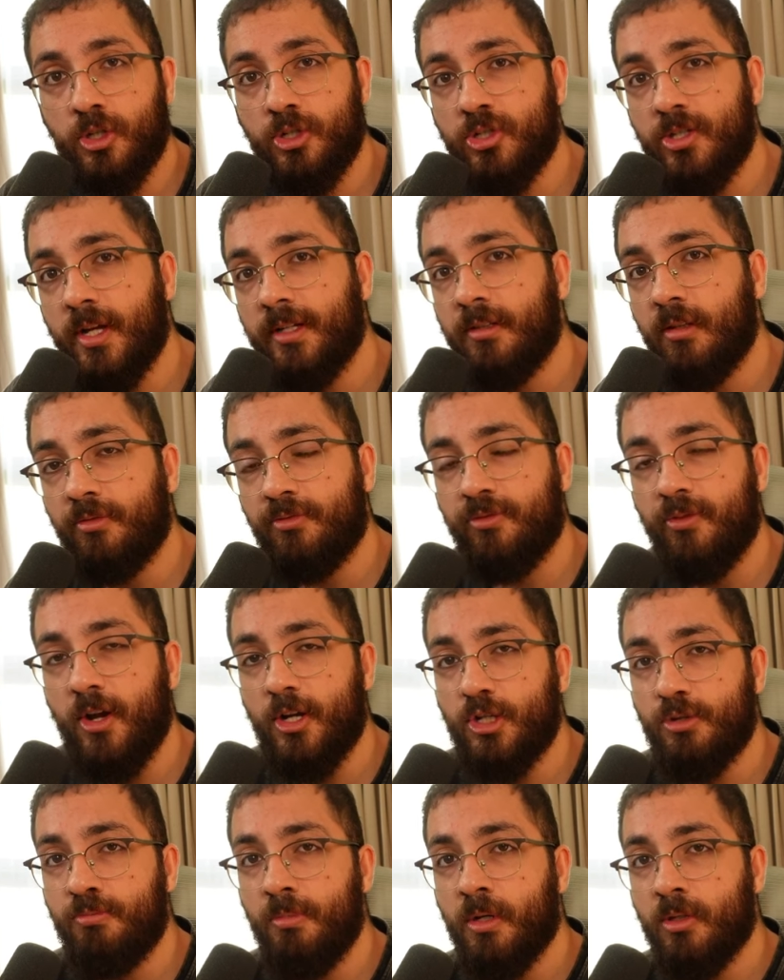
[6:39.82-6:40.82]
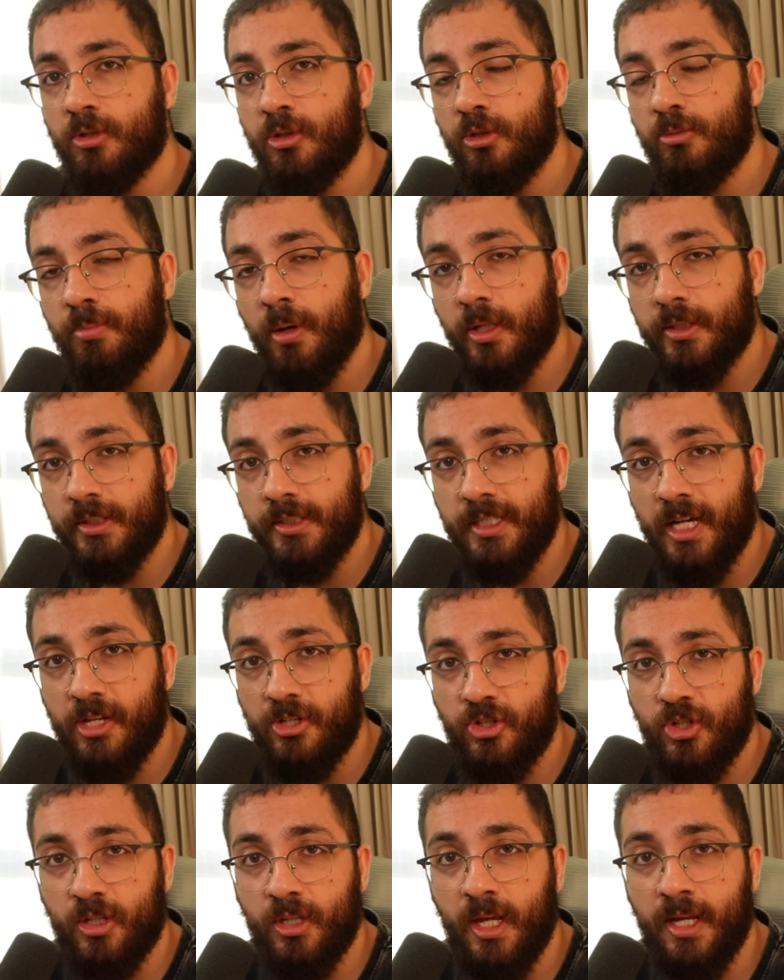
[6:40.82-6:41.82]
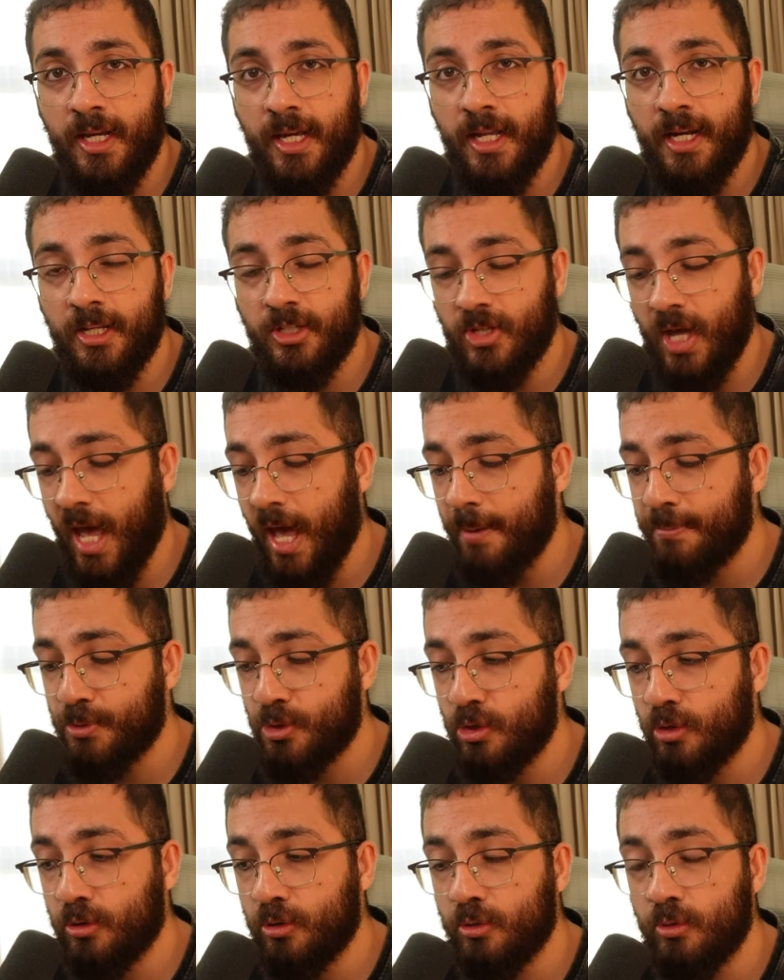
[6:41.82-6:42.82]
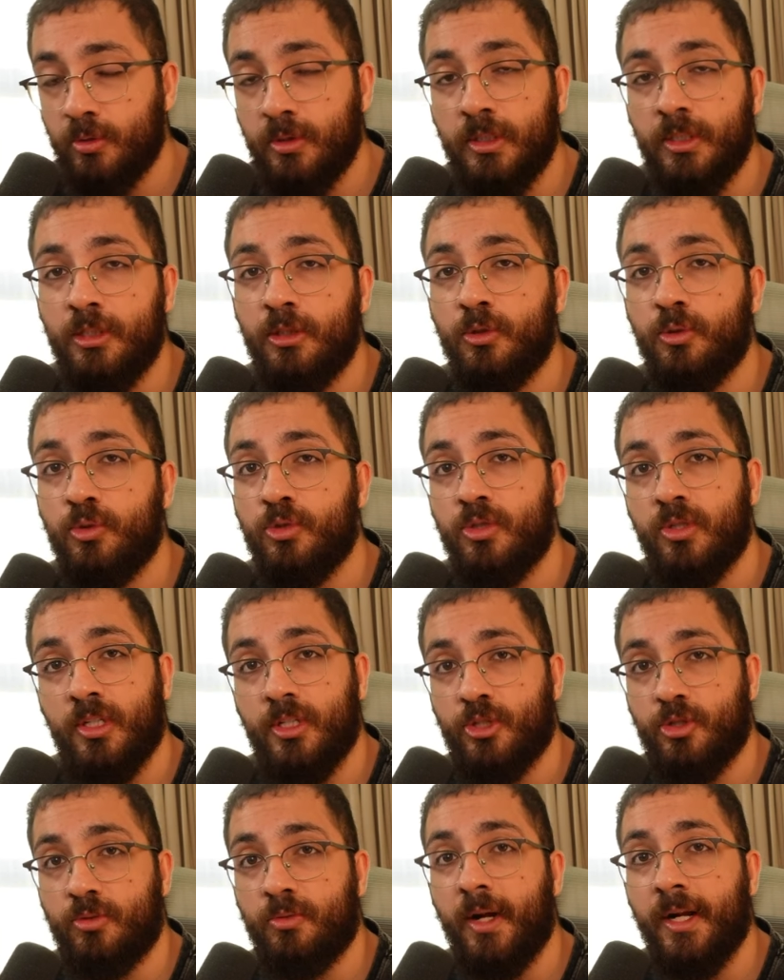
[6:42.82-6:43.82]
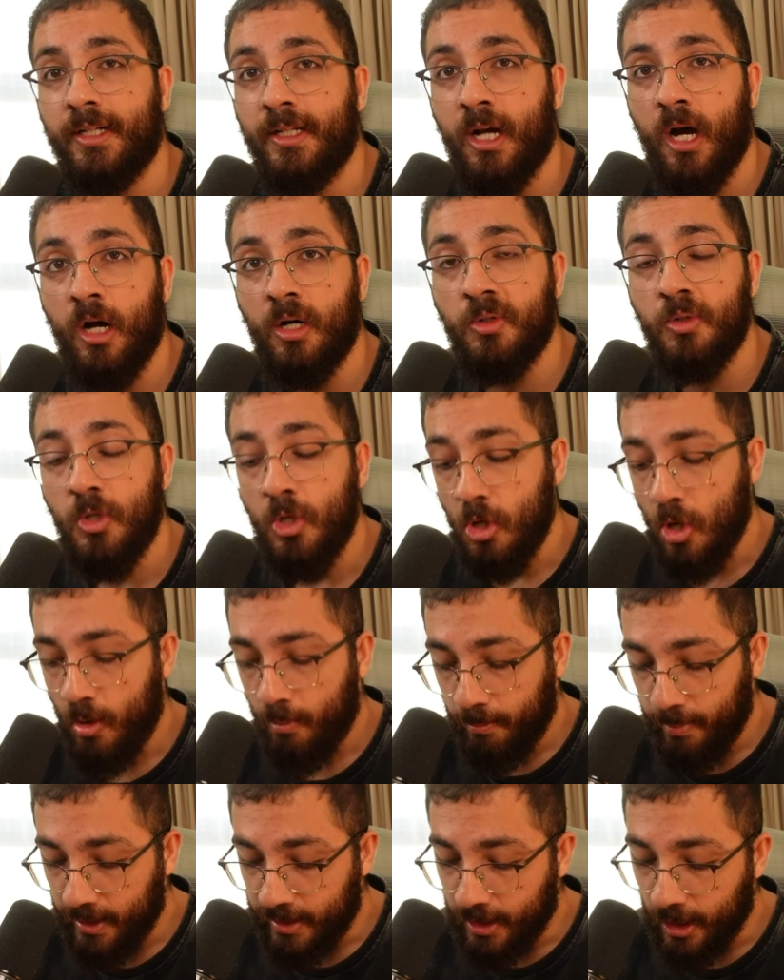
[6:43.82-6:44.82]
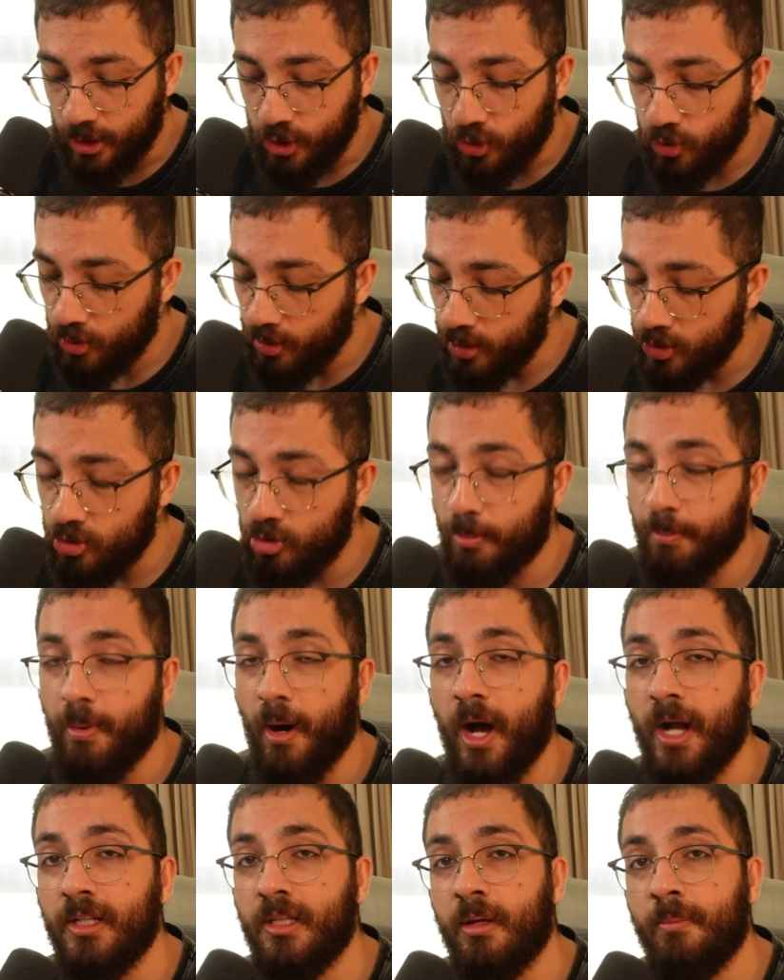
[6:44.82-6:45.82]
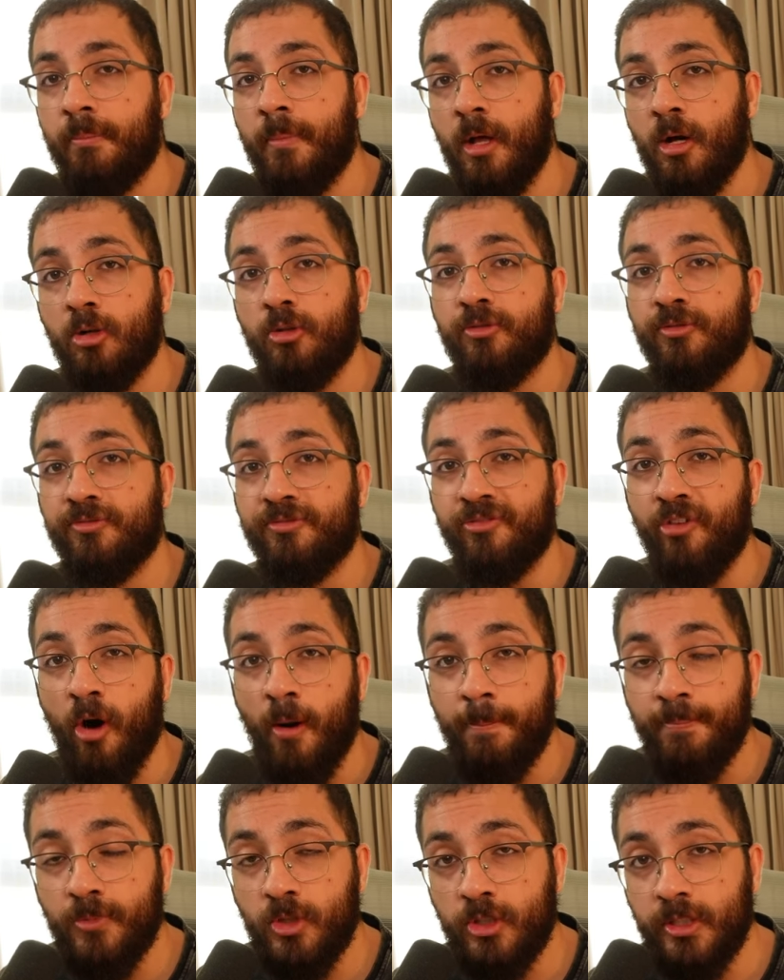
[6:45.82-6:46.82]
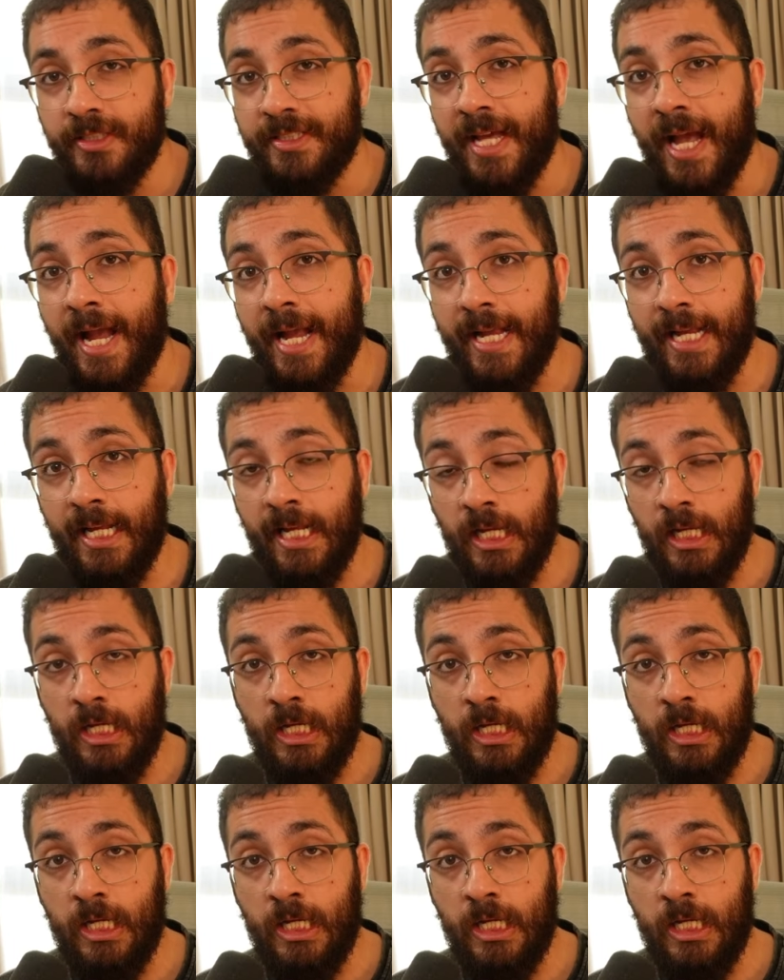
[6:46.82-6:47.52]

Just like the fresh milk you bought yesterday, it is absolutely useless right now because you need to buy the milk from today.